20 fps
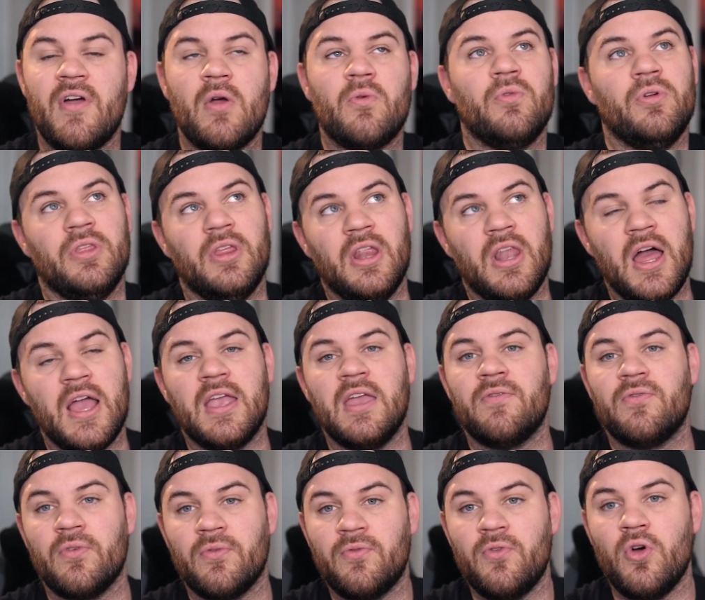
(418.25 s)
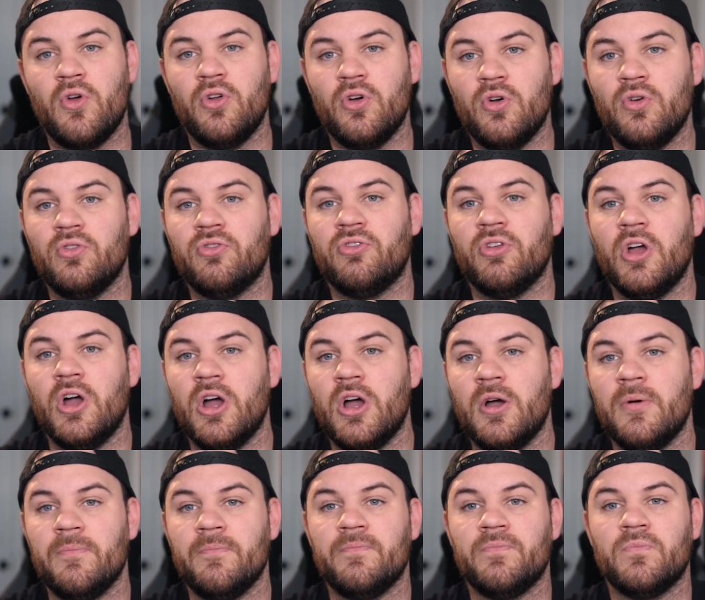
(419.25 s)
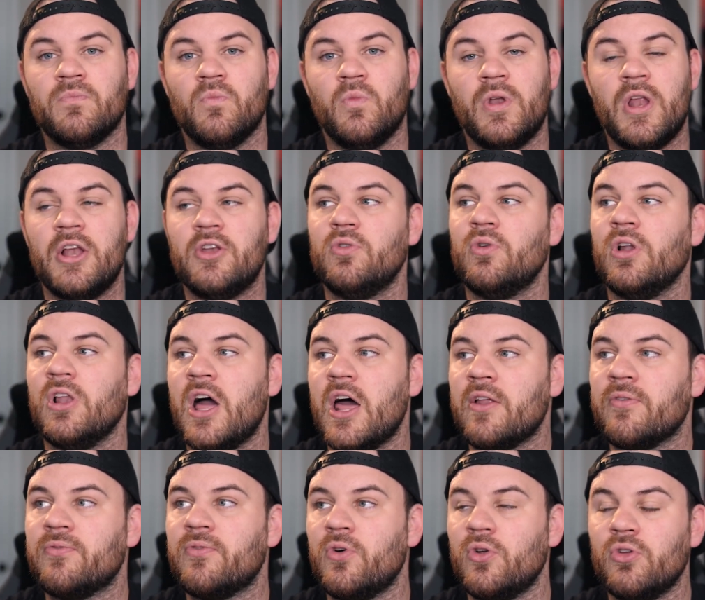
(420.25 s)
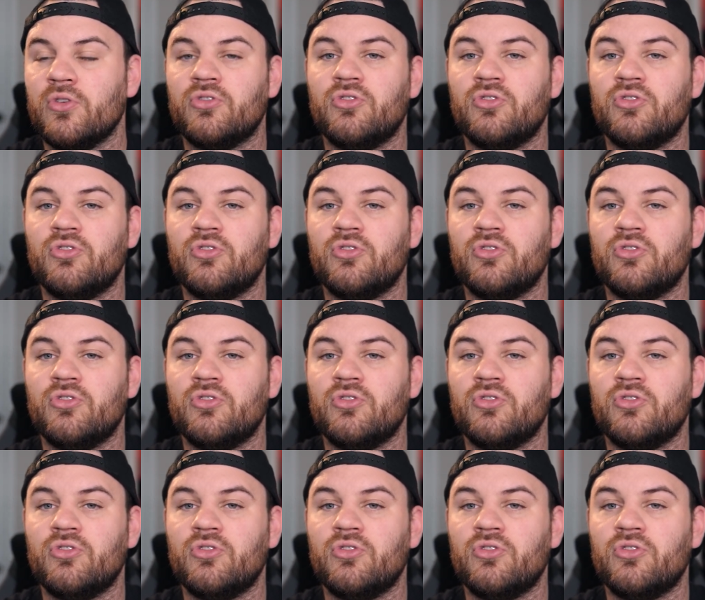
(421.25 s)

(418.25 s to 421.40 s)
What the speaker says: I really like it for photos. When I do a lot of photo